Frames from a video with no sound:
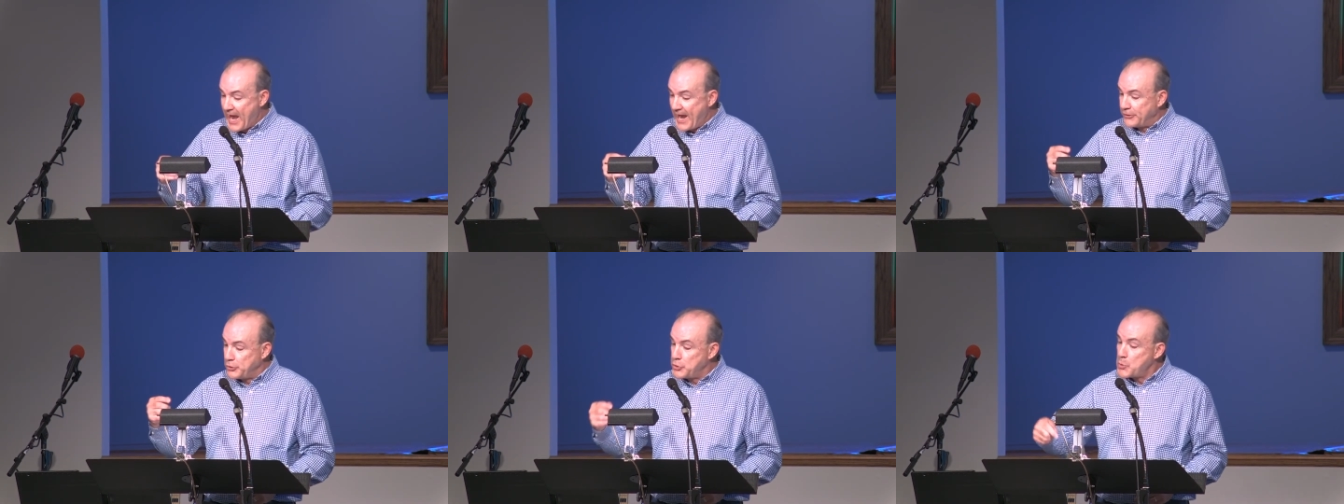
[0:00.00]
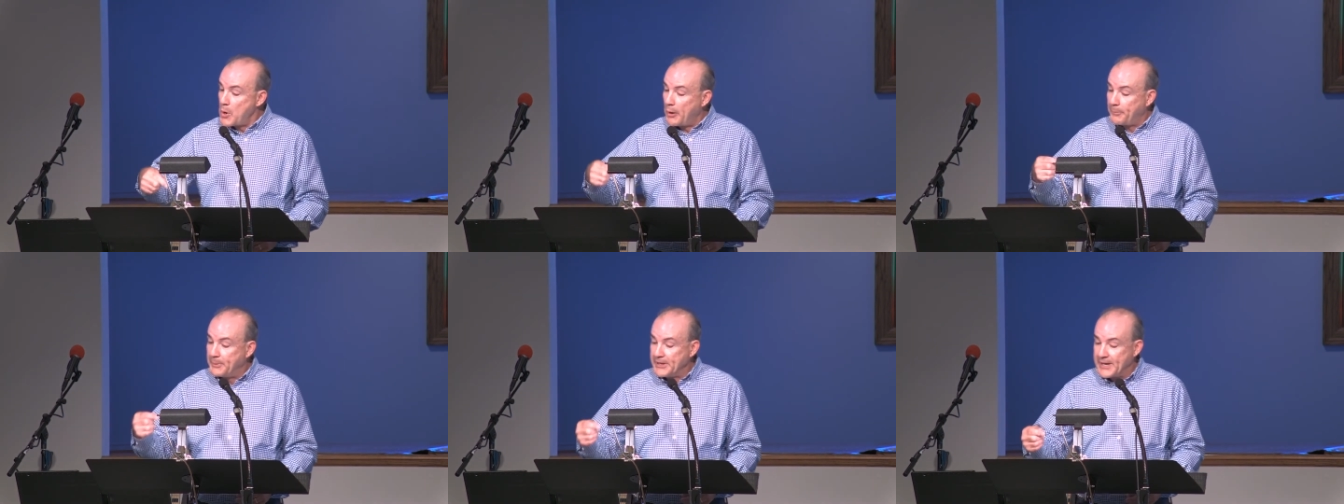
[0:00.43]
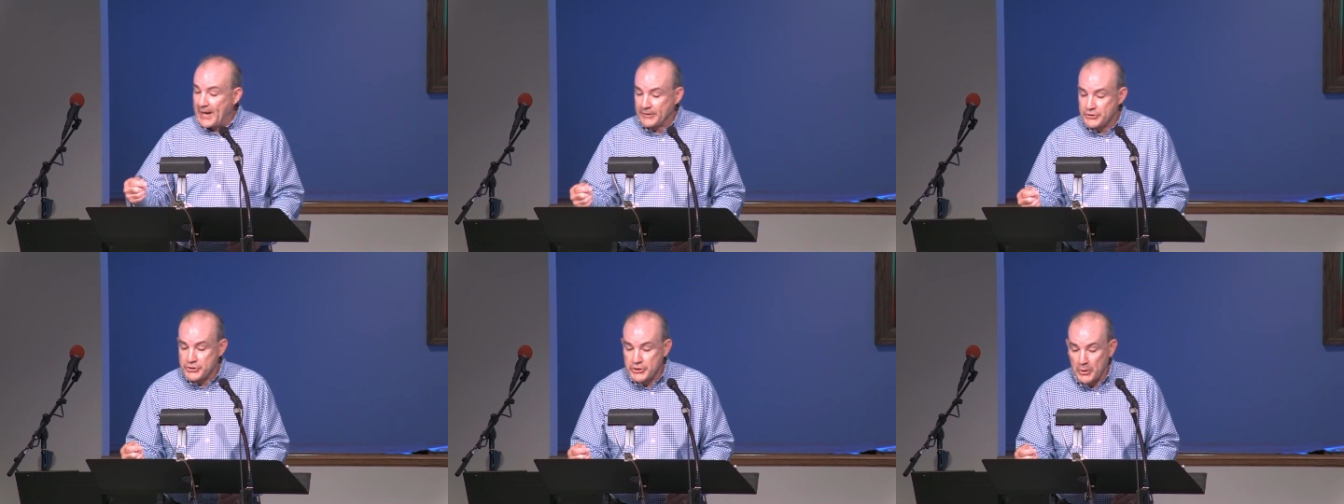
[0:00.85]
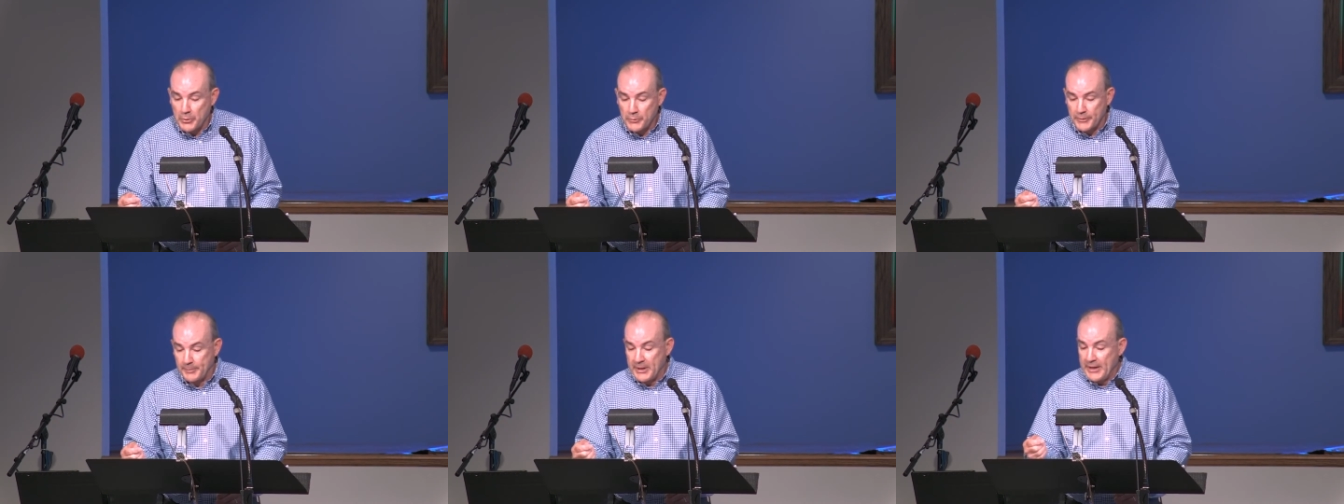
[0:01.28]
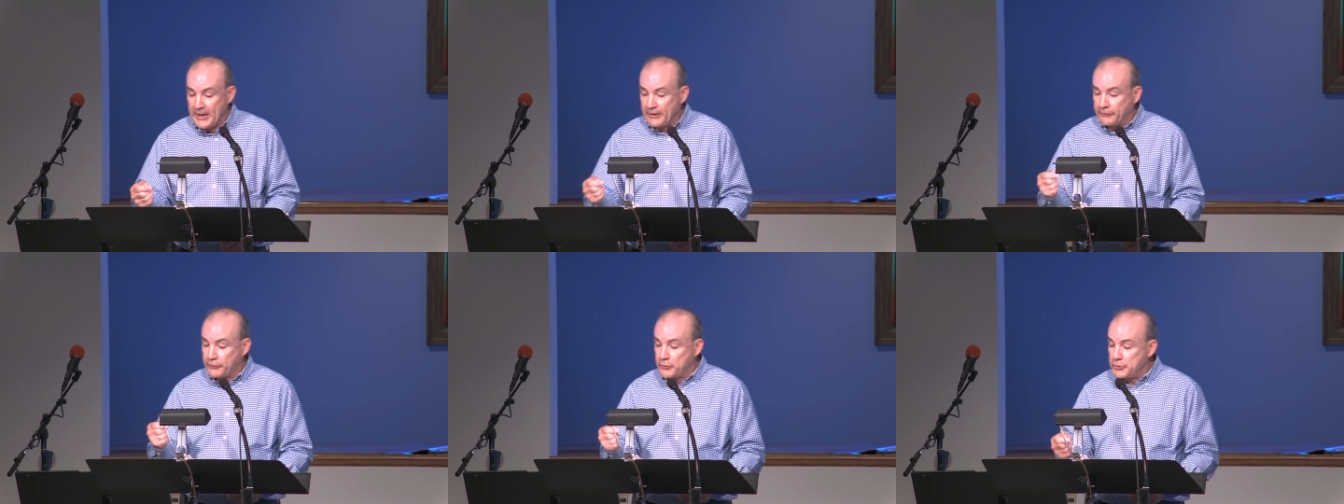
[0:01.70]
and you helping God show them
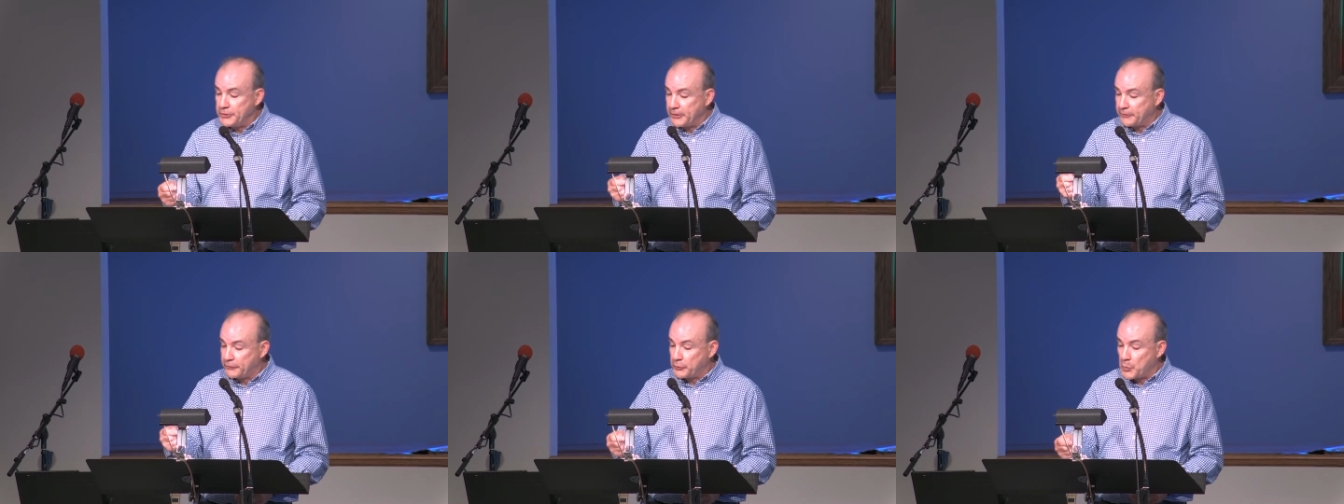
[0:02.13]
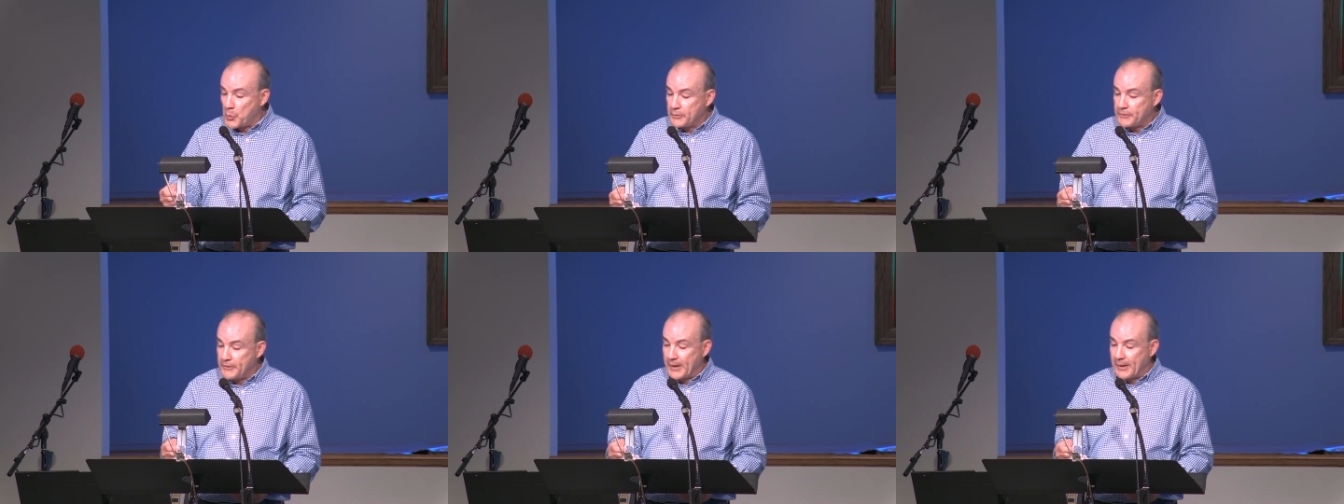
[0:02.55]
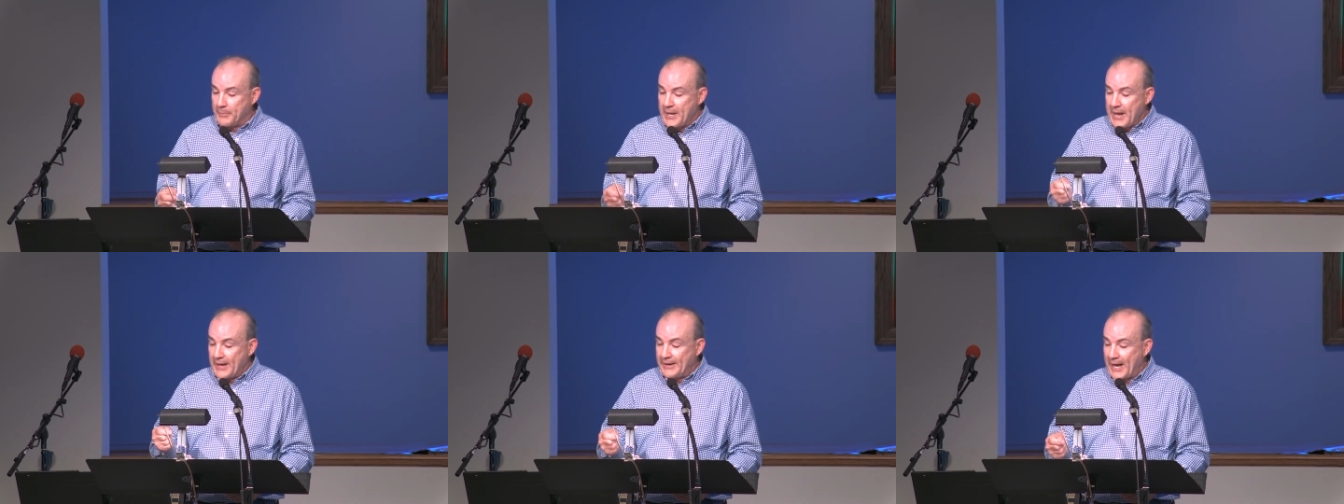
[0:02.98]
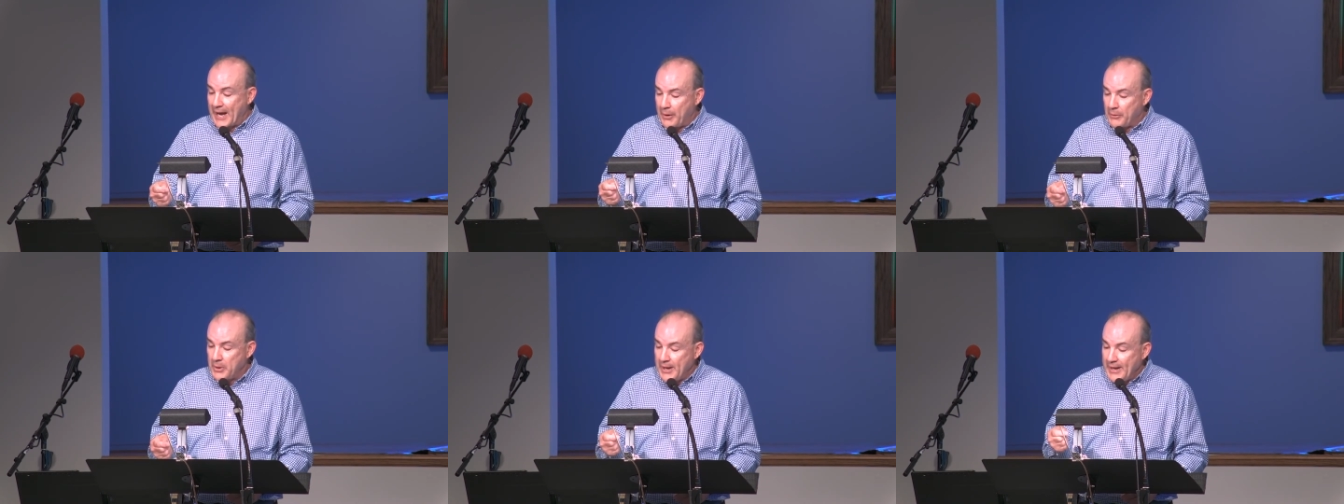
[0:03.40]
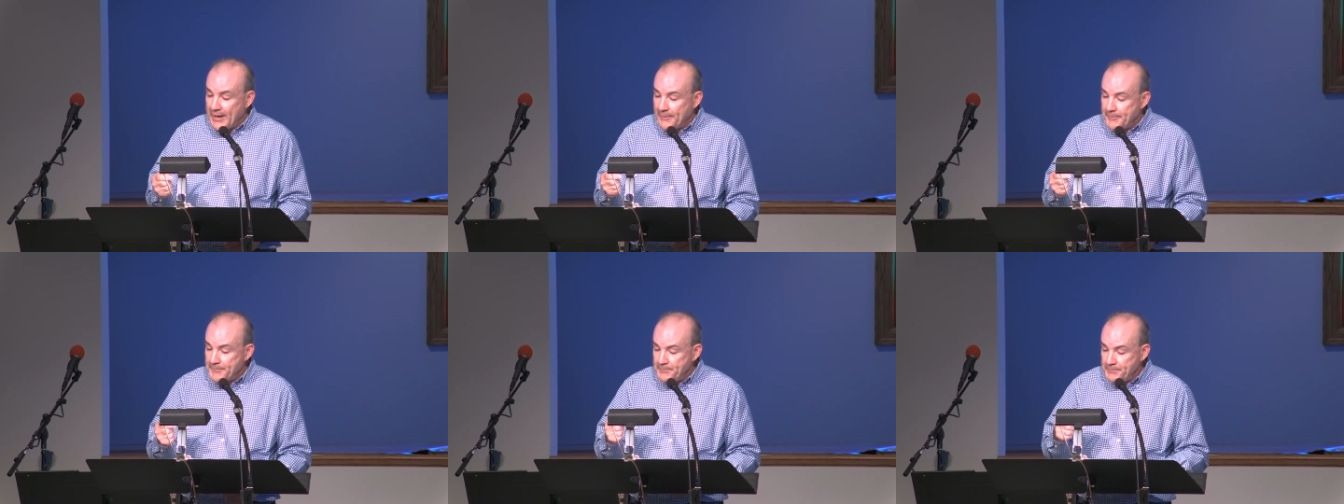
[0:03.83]
His goodness toward them and how
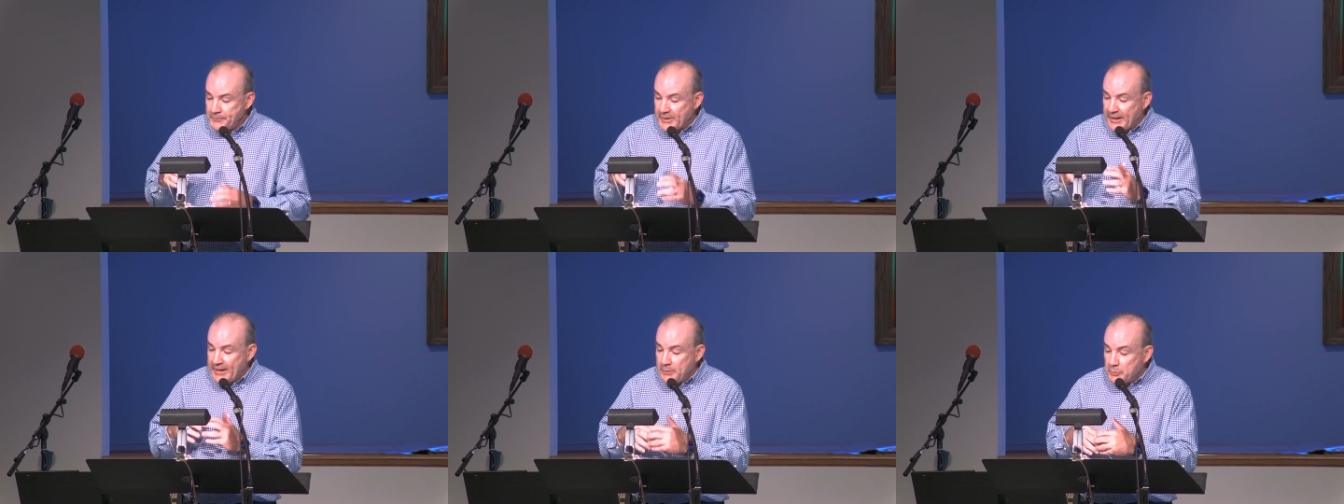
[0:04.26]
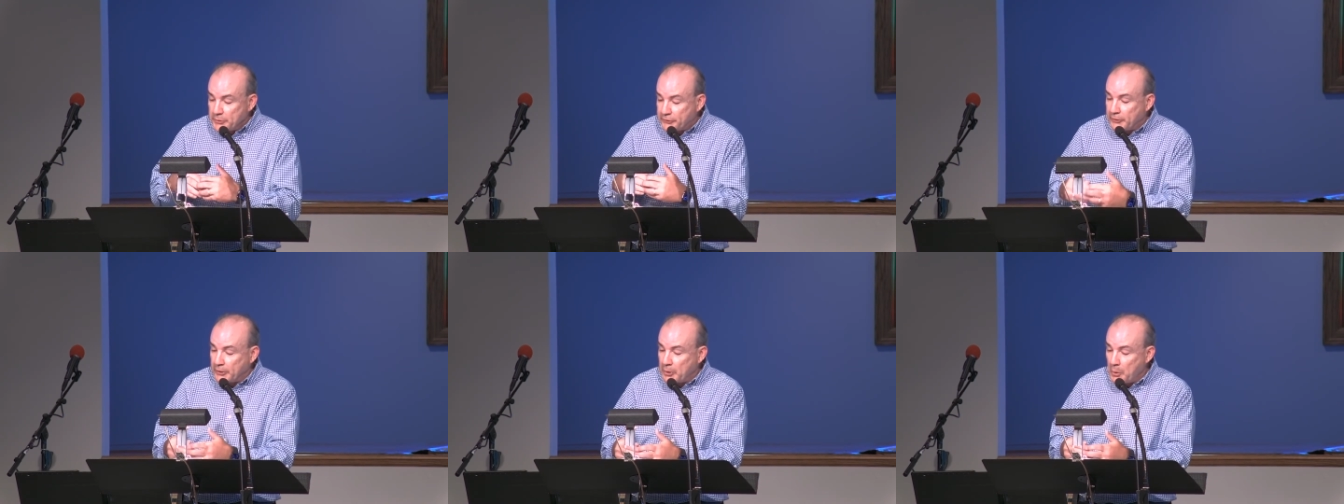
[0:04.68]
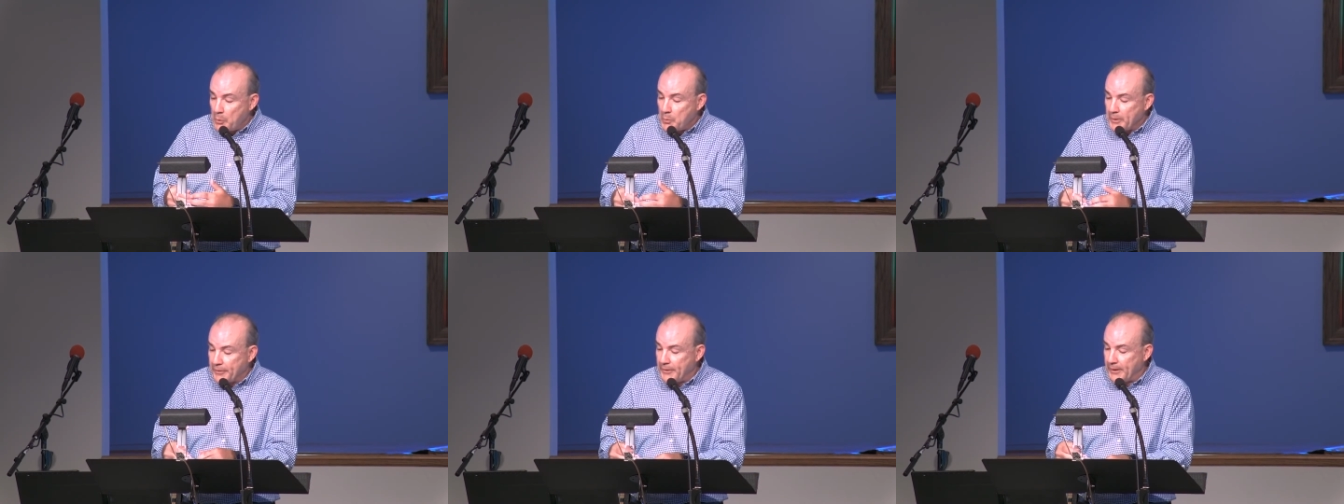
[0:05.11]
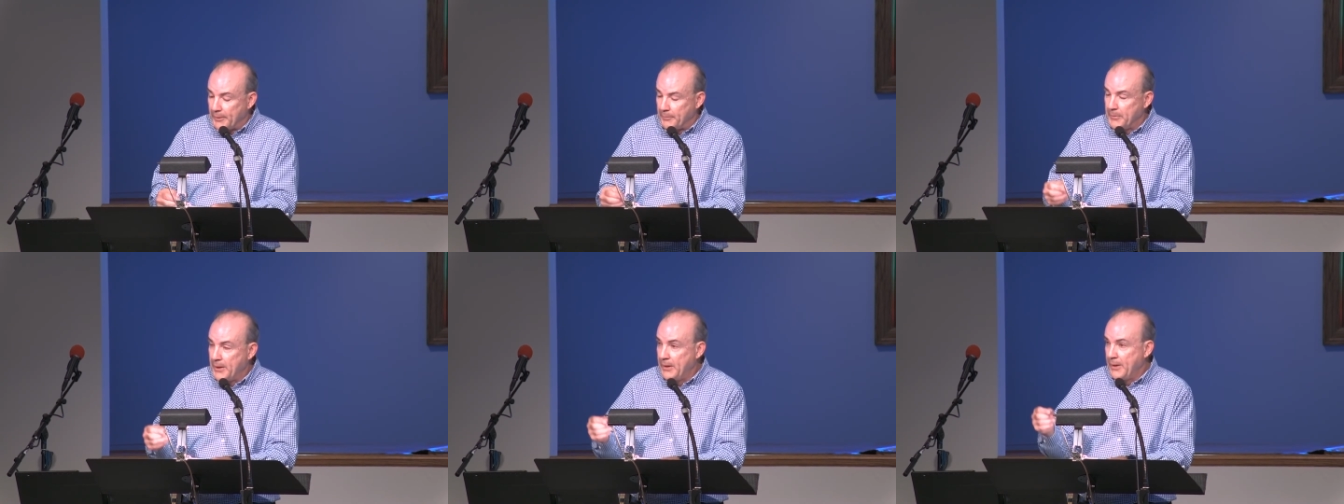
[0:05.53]
He wants to go with them